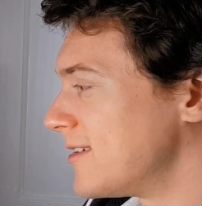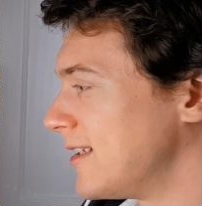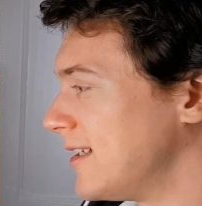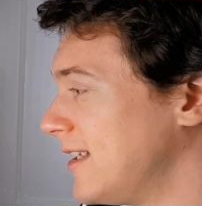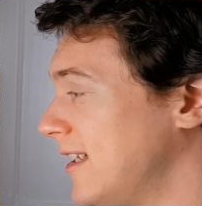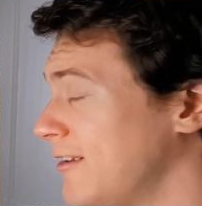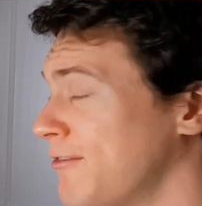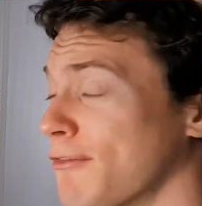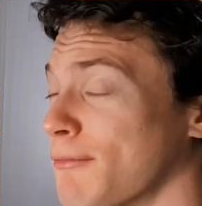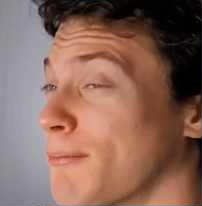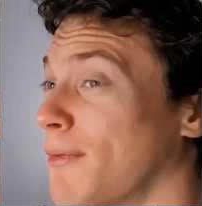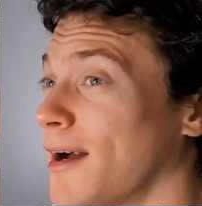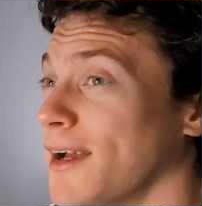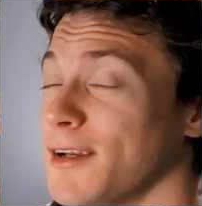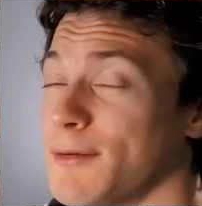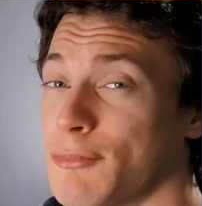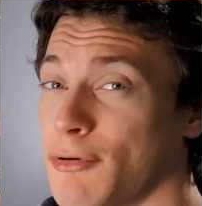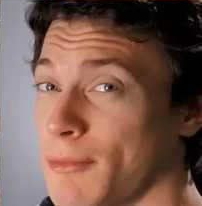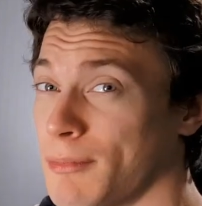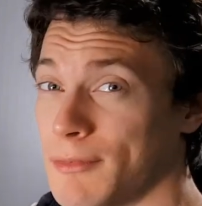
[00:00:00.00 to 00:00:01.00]
see, even
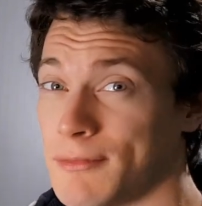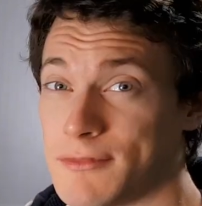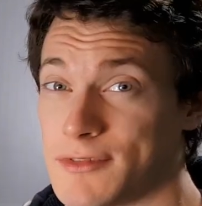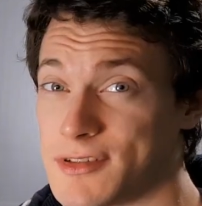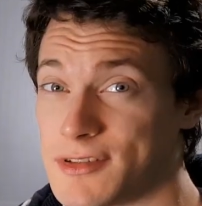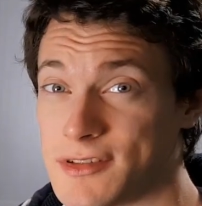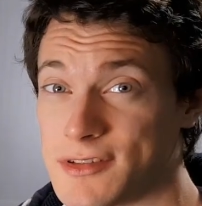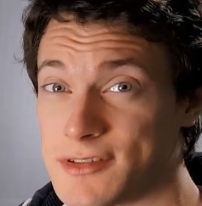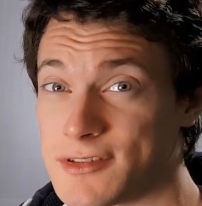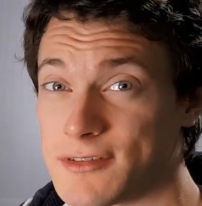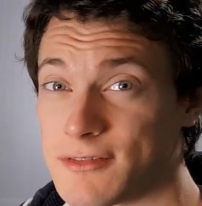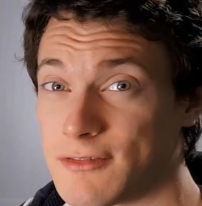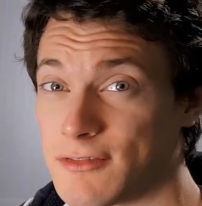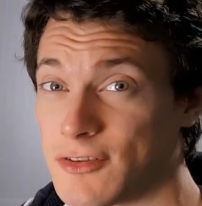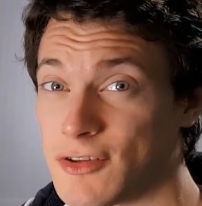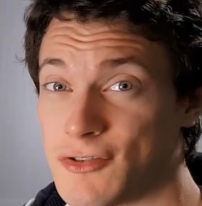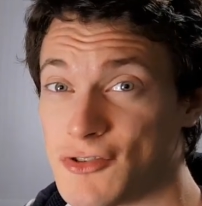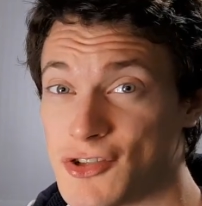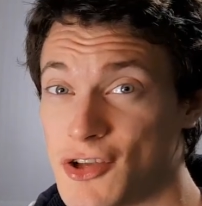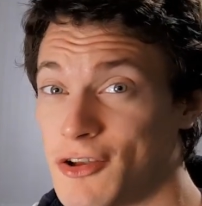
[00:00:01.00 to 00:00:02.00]
minor problems.
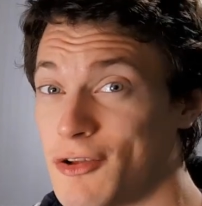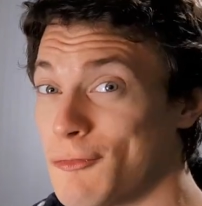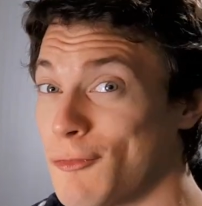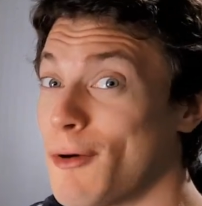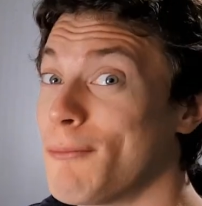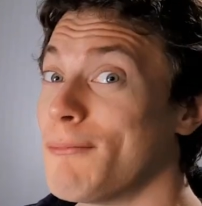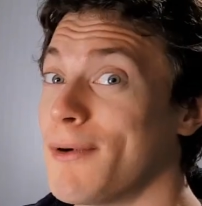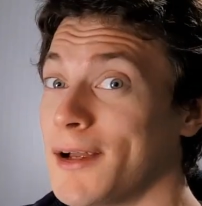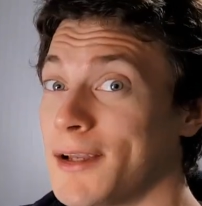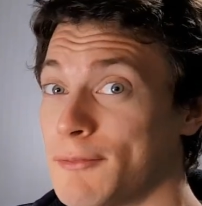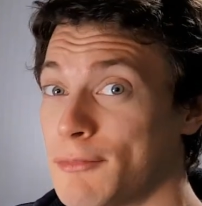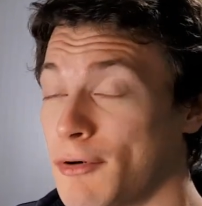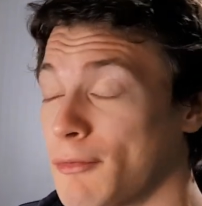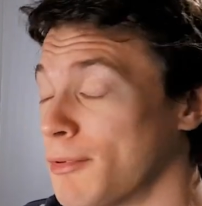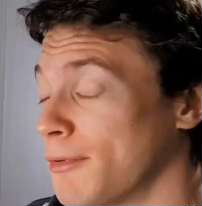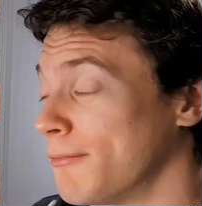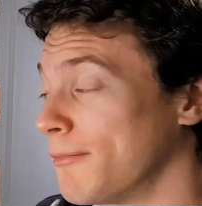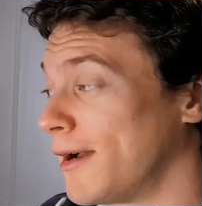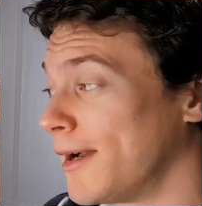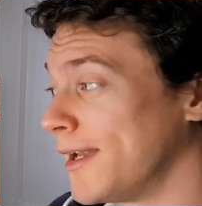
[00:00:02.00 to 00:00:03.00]
There's only one minor
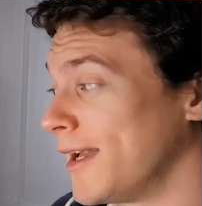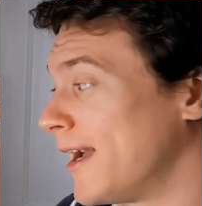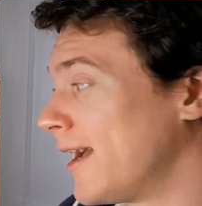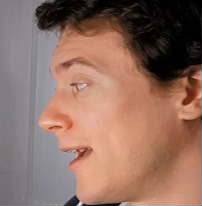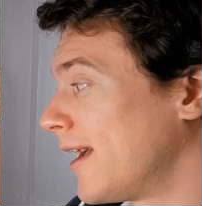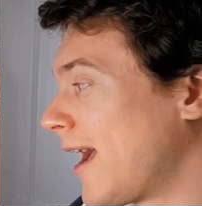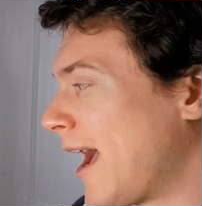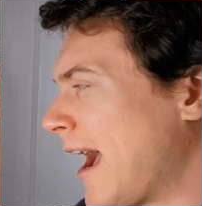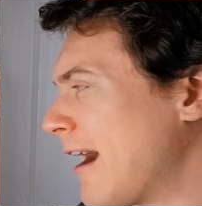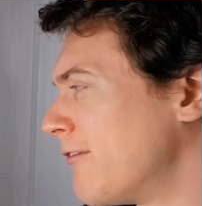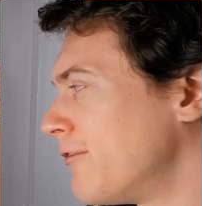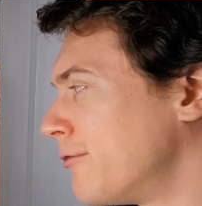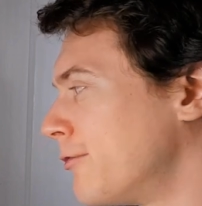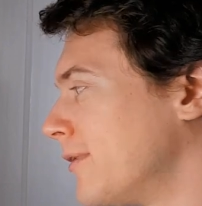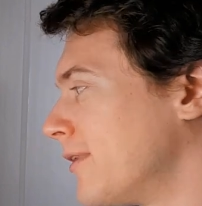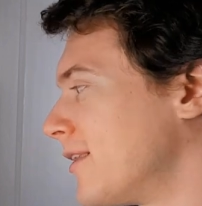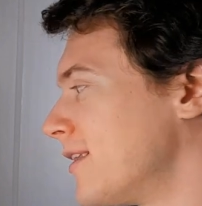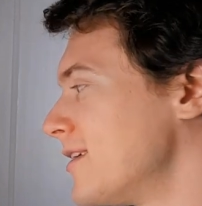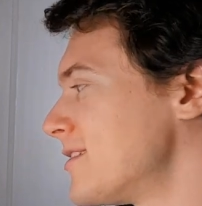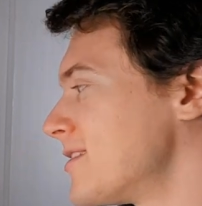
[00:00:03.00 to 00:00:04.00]
problem I have
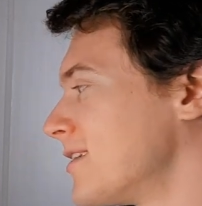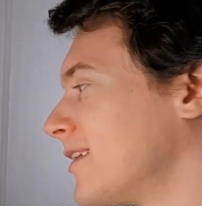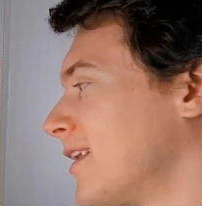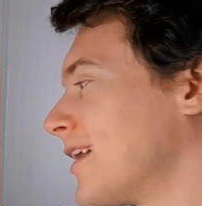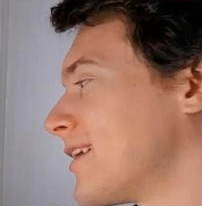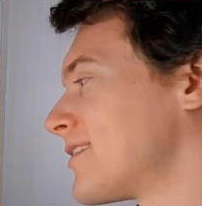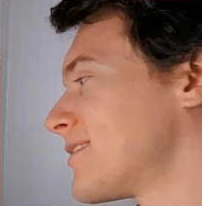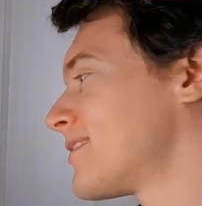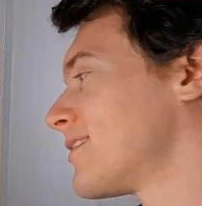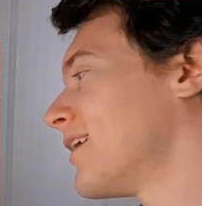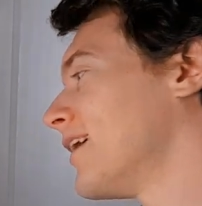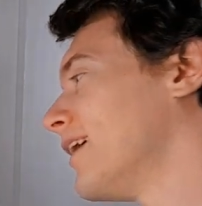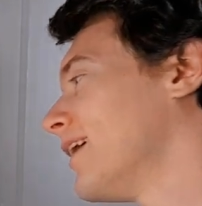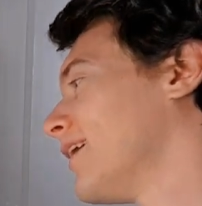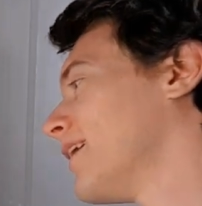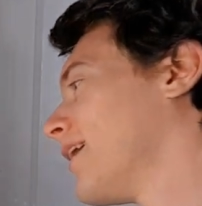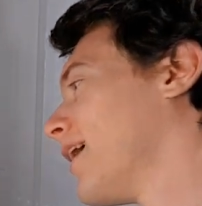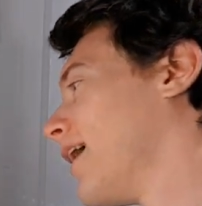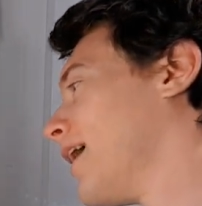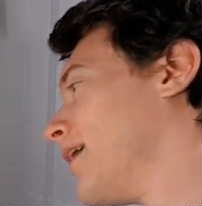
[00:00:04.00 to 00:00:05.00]
with this, and that's
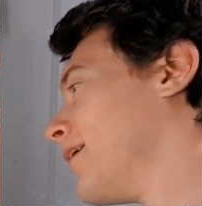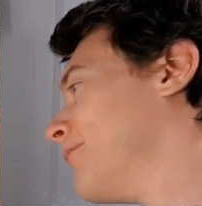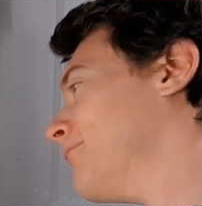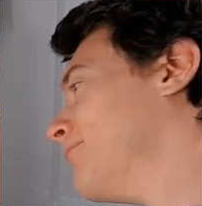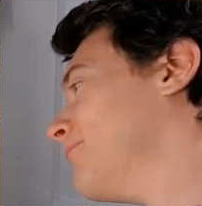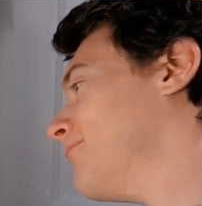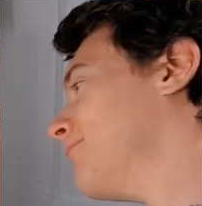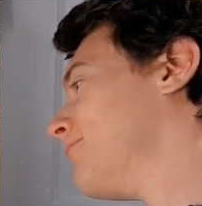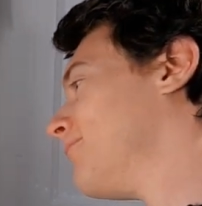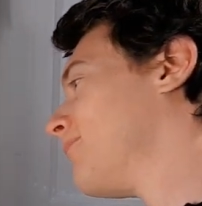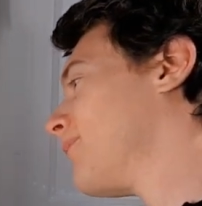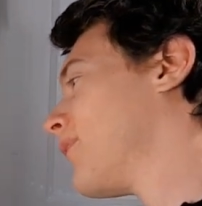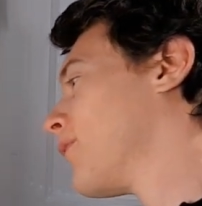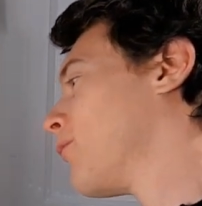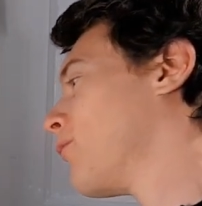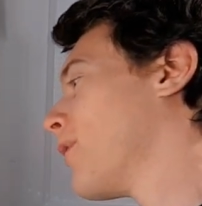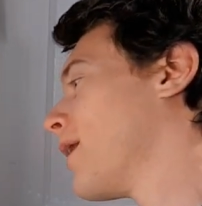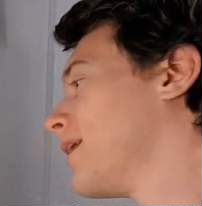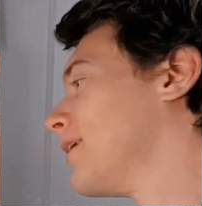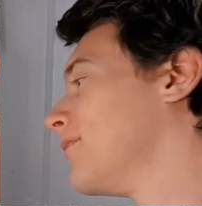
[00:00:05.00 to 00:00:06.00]

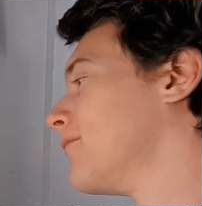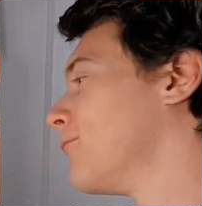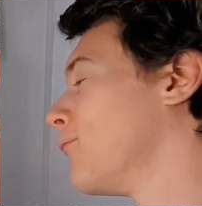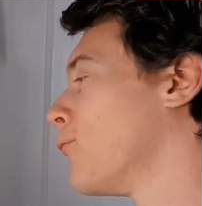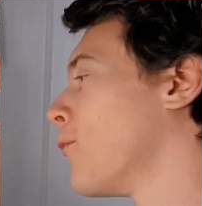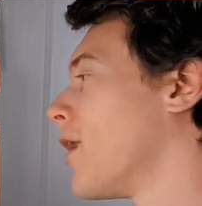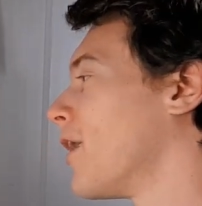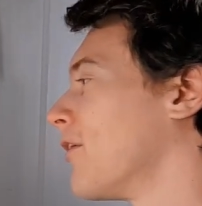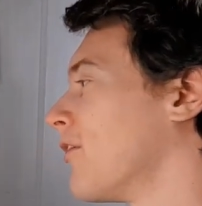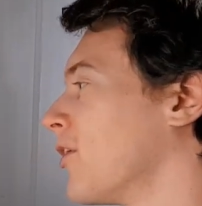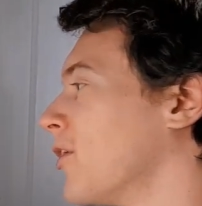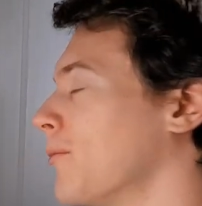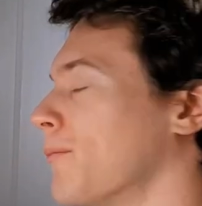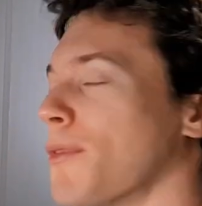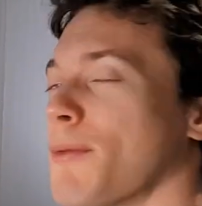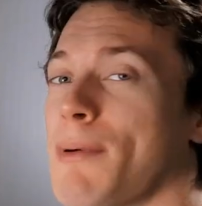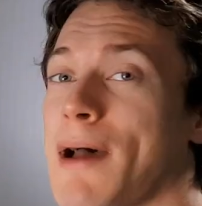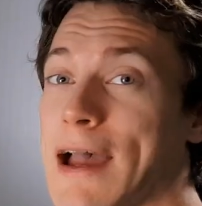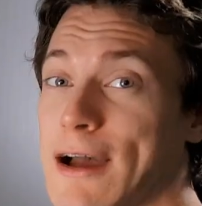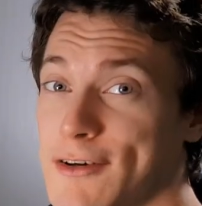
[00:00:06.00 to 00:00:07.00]
when wiring up
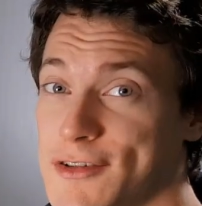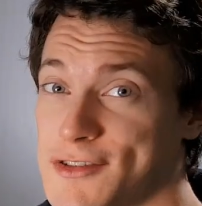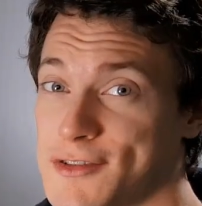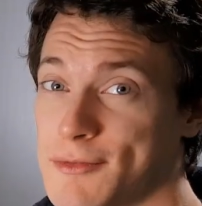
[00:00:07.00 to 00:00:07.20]
the power